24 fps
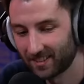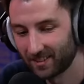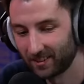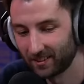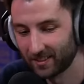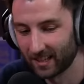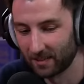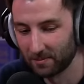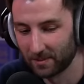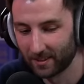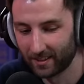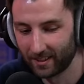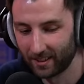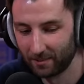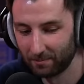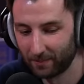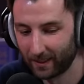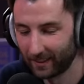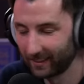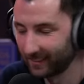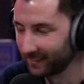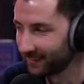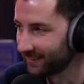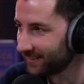still time to get him
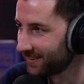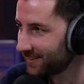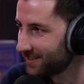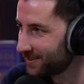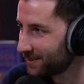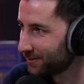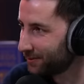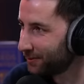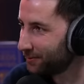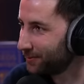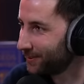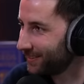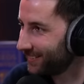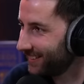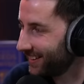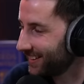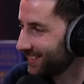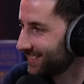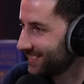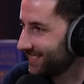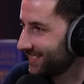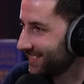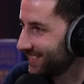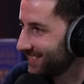back at Leeds just for one
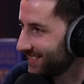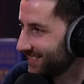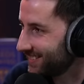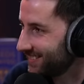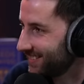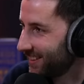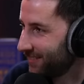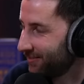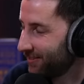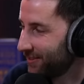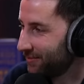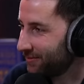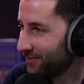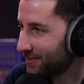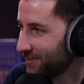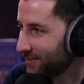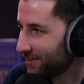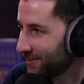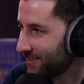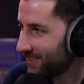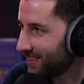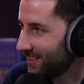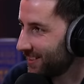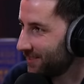last season, even if he's
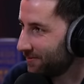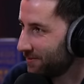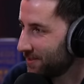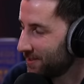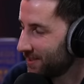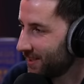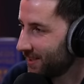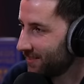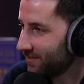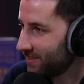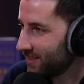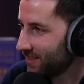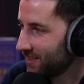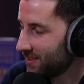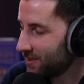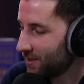just in the reserves.